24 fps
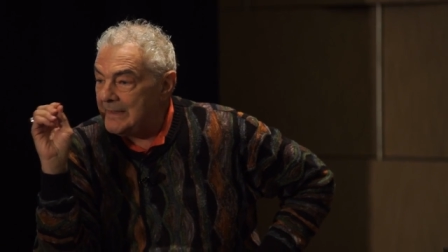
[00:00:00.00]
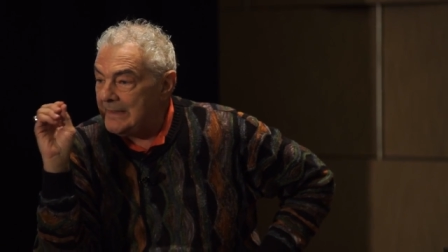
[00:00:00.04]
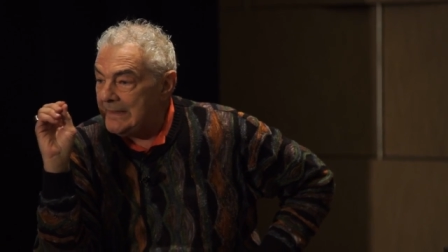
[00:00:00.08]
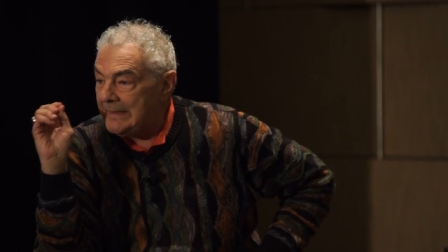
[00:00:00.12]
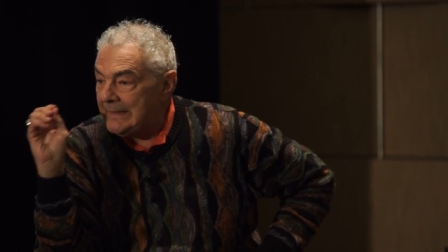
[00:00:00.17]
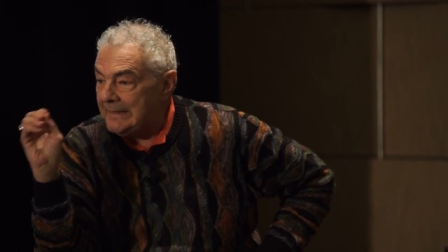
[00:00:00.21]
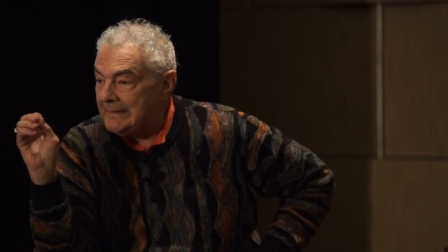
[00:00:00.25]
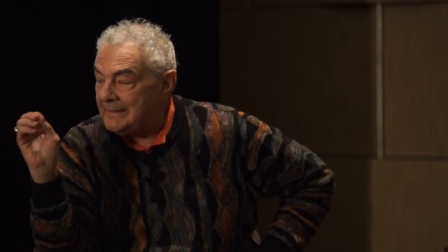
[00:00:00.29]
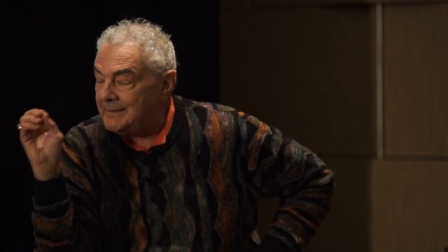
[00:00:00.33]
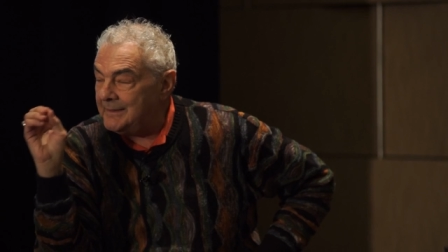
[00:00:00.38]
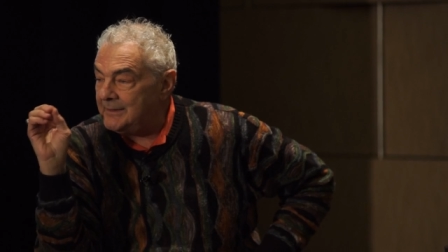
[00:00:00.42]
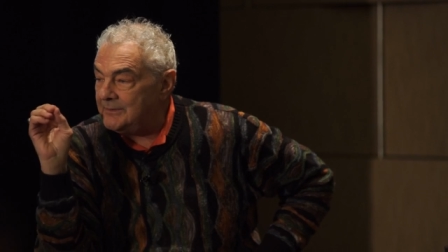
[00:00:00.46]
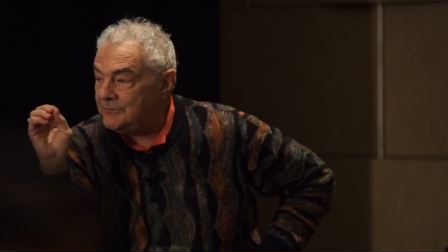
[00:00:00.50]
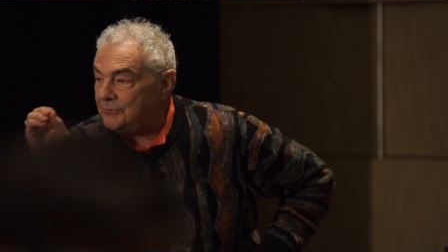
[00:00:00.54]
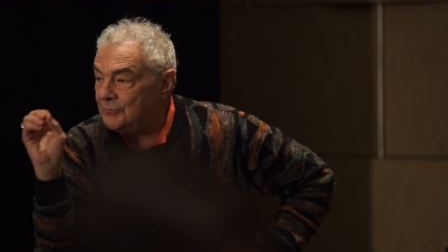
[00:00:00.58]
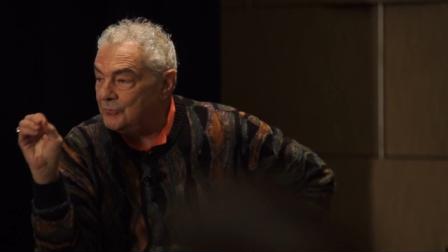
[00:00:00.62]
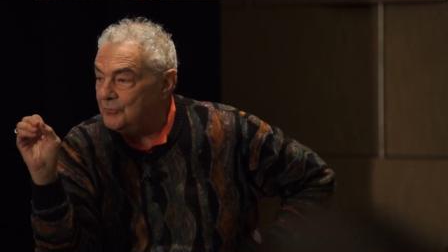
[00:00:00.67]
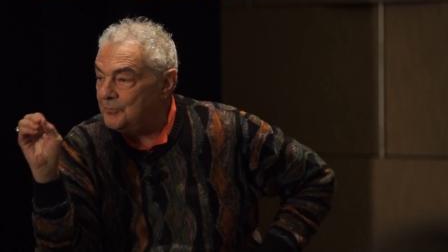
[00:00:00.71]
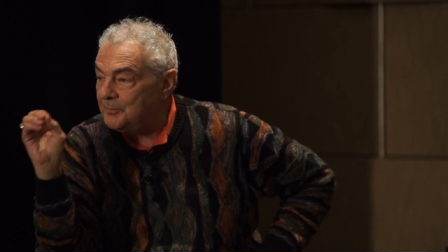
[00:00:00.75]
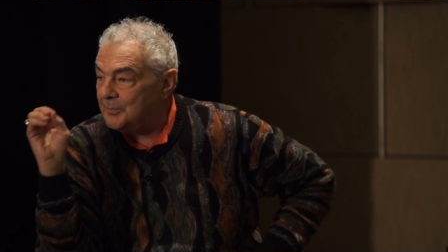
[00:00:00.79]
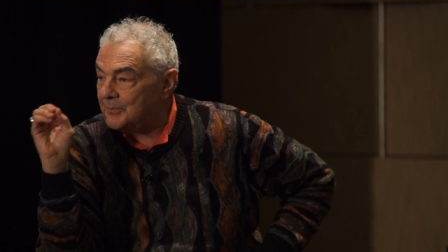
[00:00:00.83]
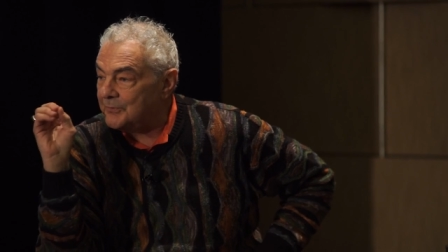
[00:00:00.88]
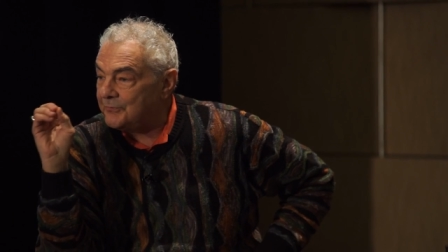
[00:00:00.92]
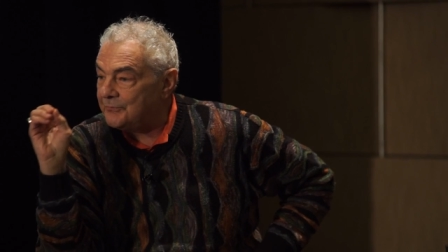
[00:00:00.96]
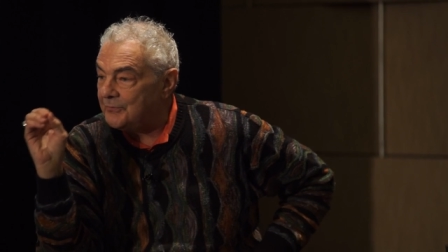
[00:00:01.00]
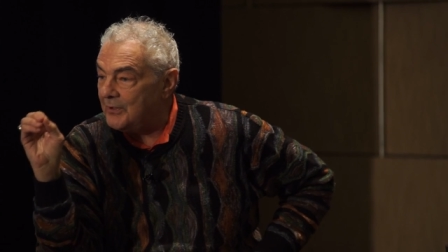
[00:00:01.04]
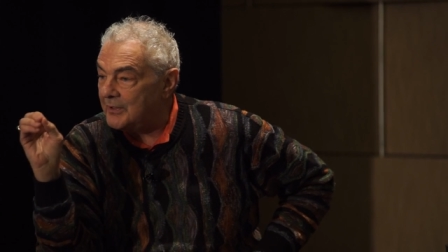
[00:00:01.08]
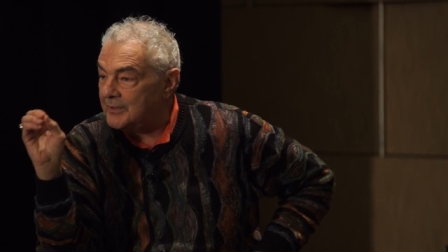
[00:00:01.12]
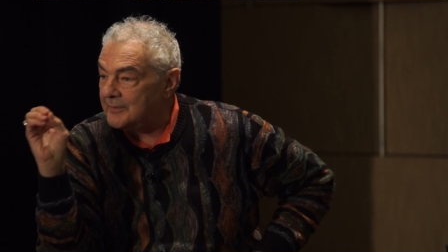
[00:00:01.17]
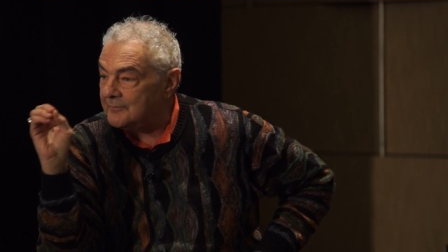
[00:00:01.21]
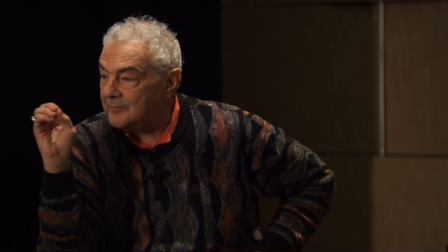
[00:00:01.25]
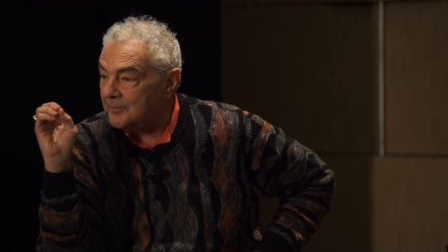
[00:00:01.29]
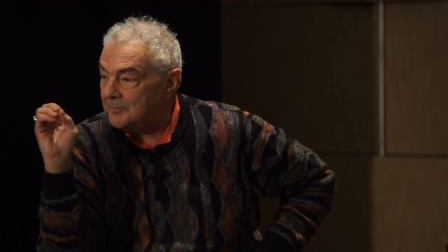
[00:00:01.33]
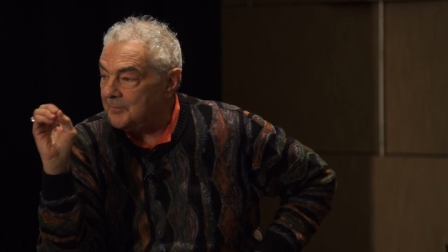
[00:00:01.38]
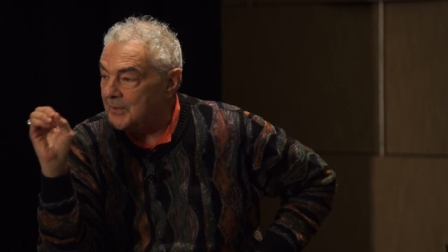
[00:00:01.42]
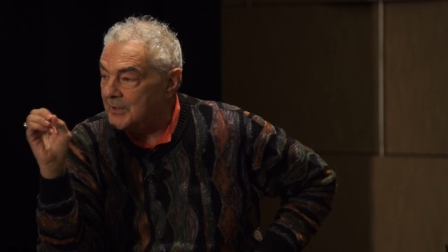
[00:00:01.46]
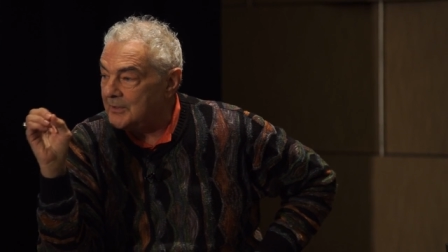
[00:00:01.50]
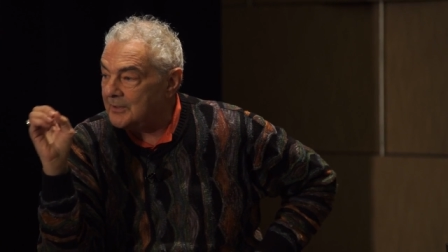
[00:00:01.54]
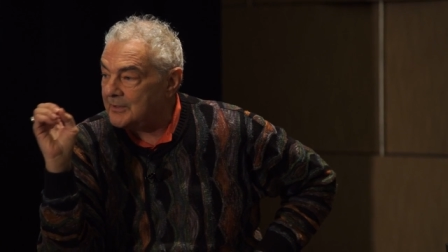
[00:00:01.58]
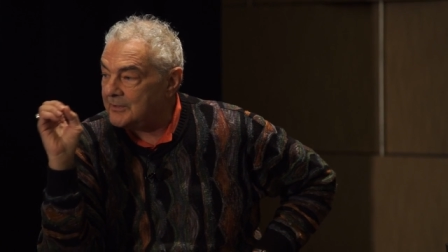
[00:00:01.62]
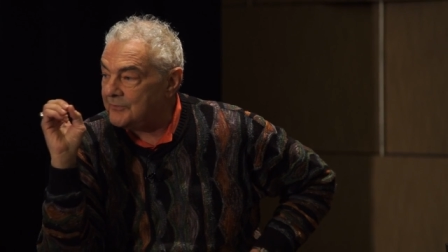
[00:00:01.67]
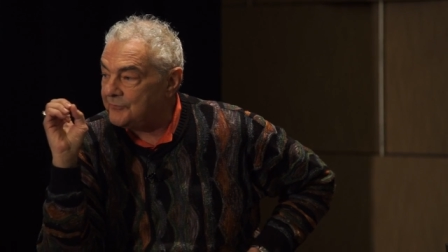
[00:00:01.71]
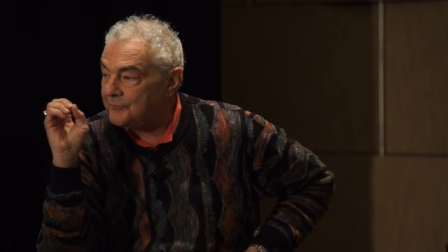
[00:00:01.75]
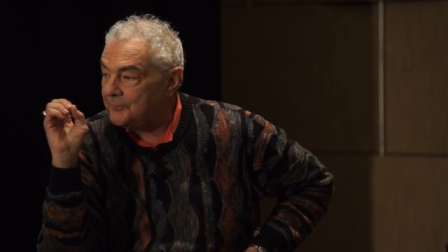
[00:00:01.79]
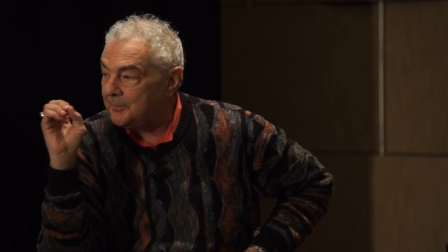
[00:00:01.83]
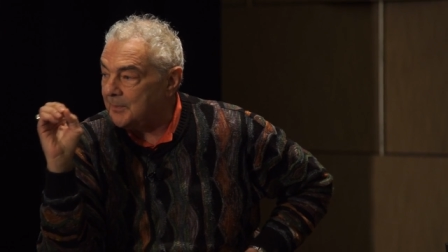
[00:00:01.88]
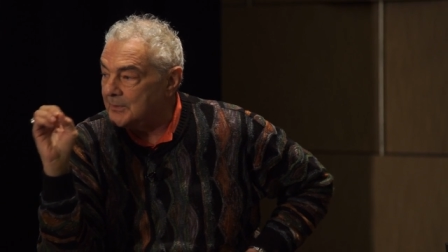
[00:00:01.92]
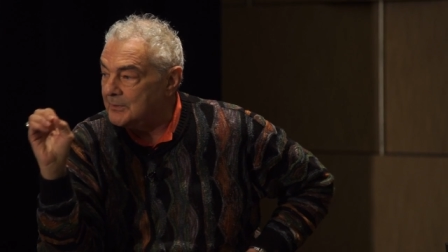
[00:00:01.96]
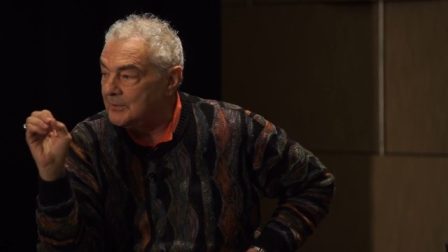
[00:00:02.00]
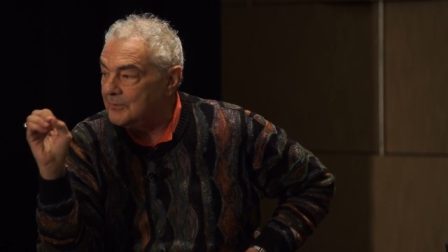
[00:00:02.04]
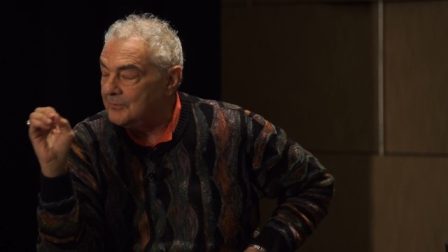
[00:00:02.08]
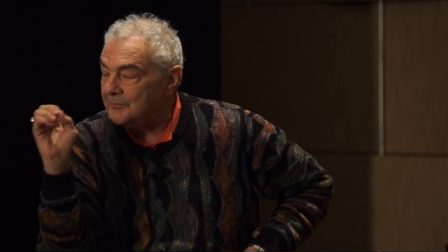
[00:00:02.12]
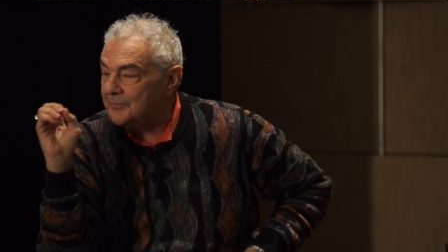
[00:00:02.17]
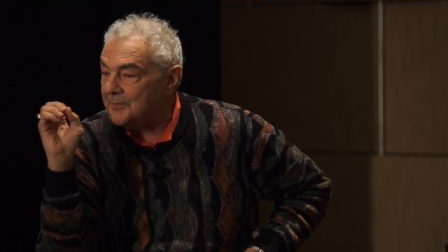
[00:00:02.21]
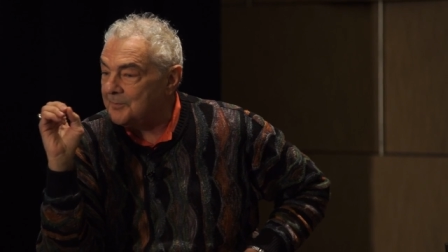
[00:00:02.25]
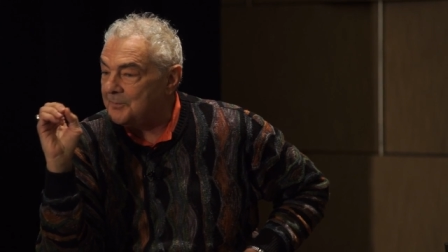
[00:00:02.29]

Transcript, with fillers: 82% of Americans below the